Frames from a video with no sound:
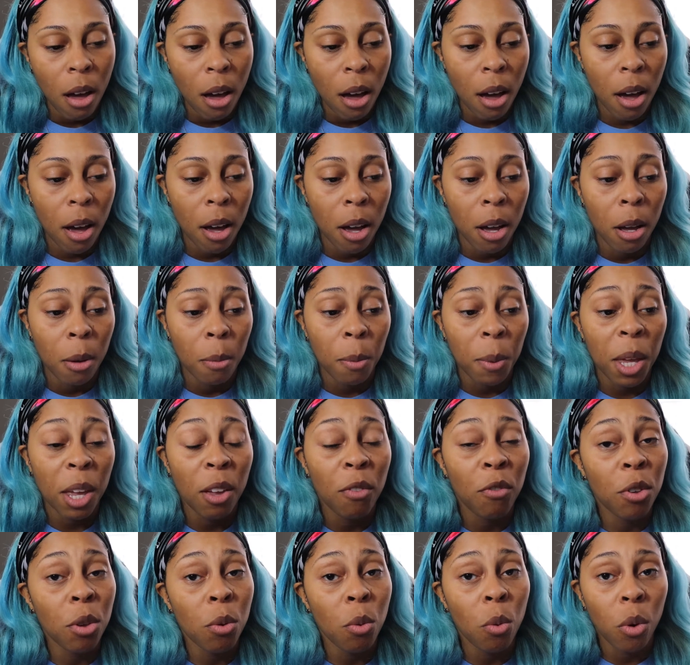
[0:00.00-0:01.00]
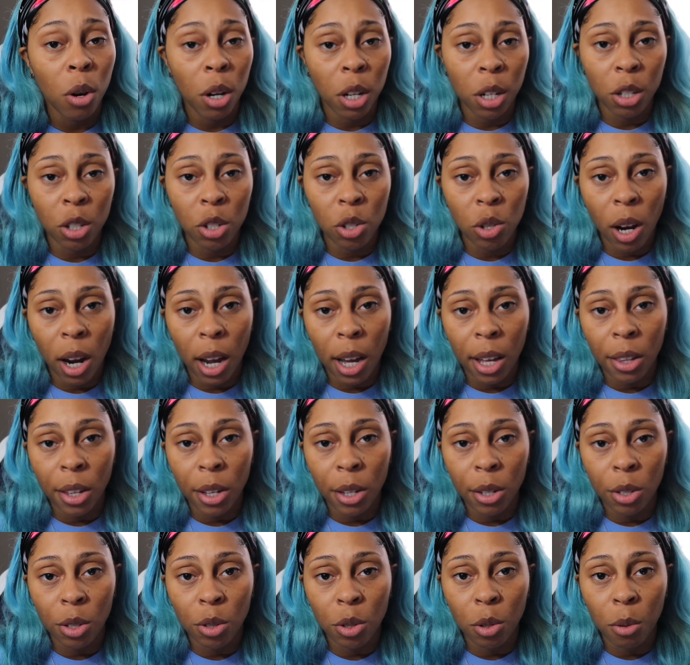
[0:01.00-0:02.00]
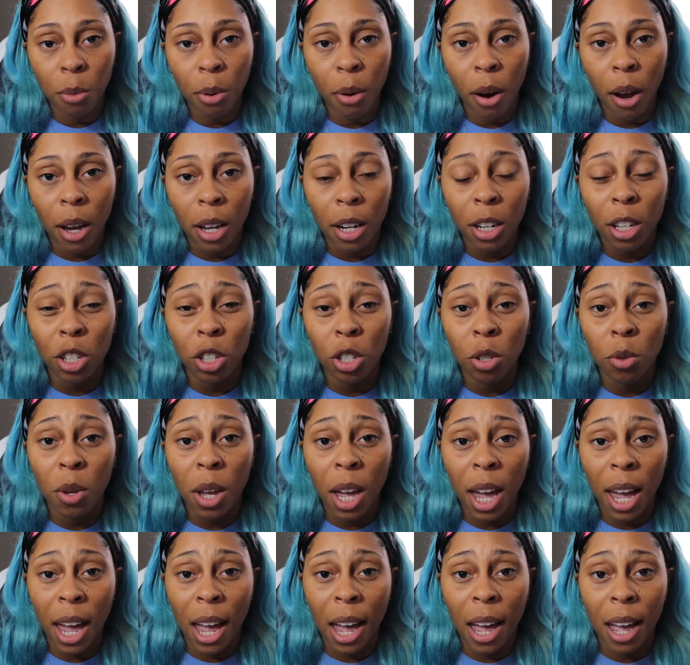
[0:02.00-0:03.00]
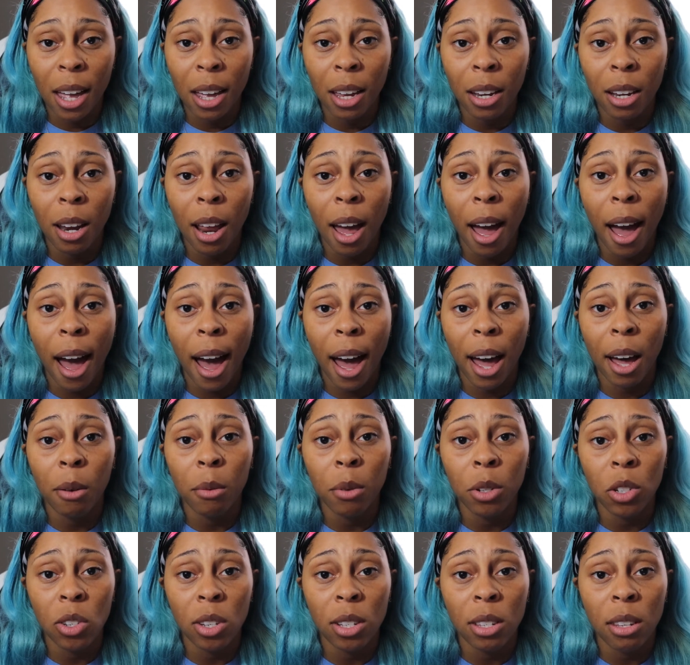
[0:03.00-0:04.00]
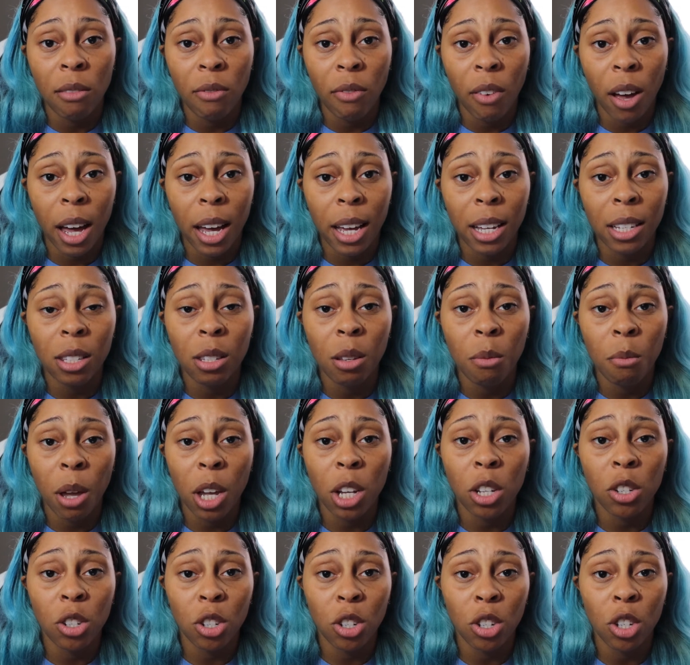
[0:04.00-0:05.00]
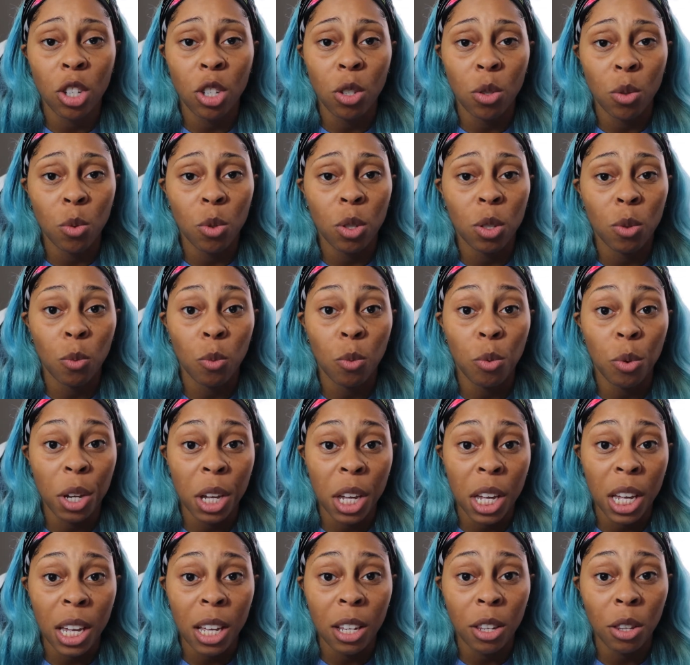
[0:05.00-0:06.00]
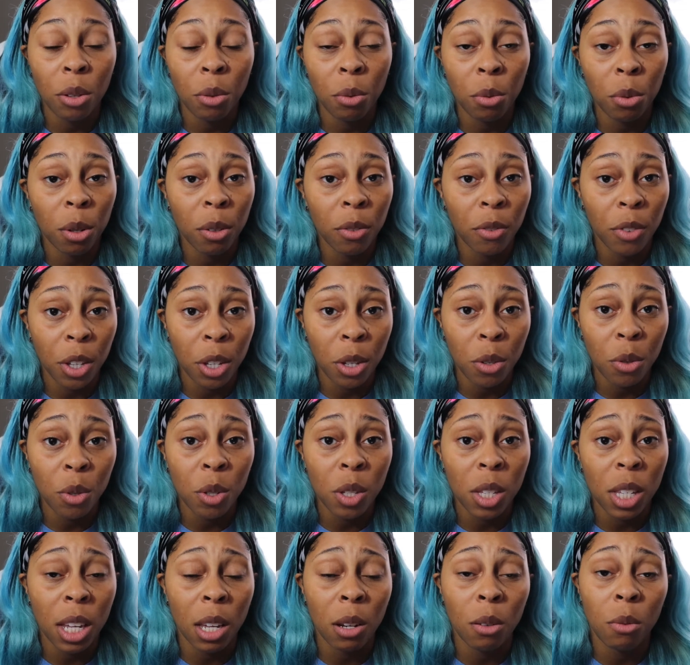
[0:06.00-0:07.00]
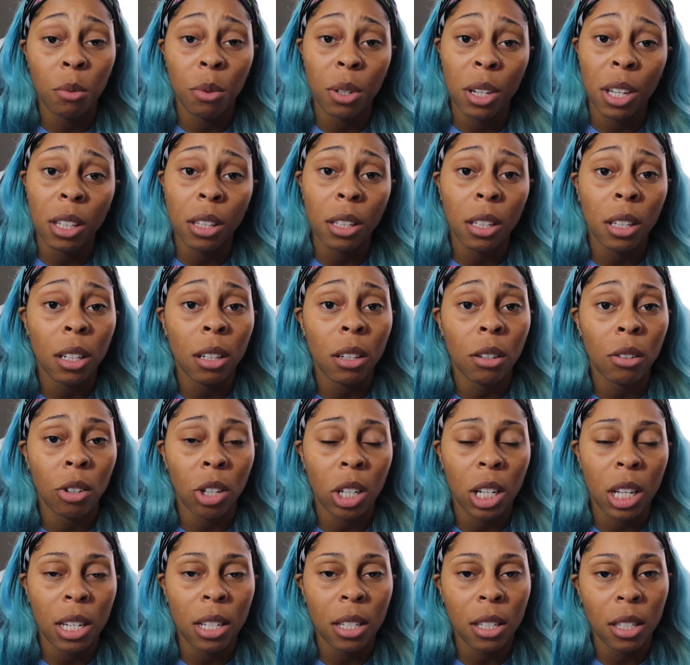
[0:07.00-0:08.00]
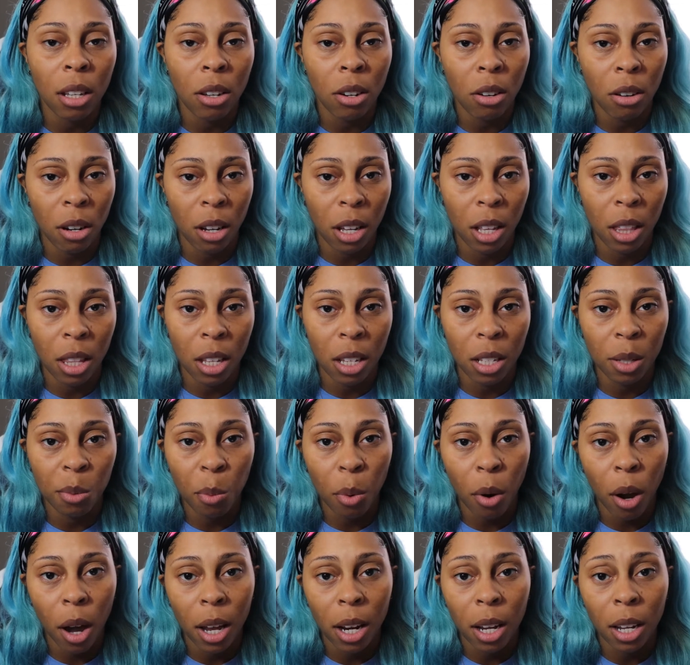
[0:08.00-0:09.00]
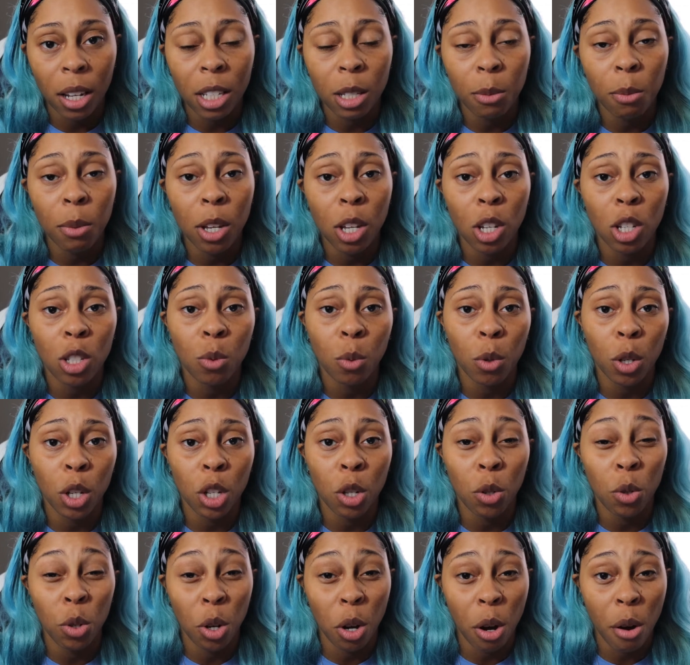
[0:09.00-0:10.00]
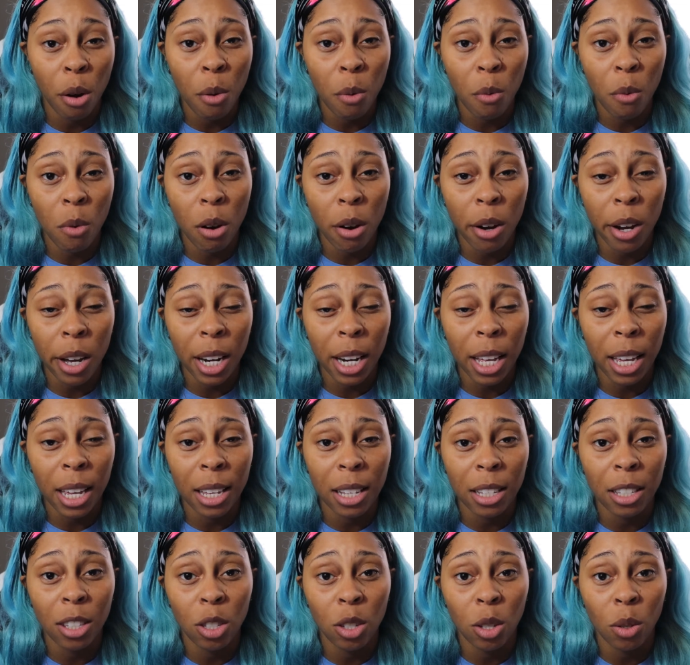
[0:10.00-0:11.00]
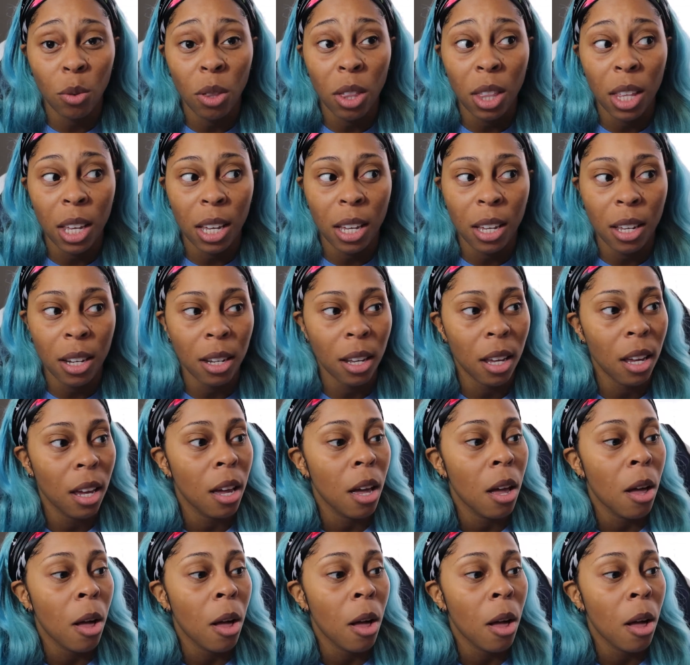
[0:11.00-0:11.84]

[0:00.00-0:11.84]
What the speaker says: If you want to try those new products, you can. I would just advise to make sure you read the reviews and read the ingredients that are in these products, because what you don't want is to then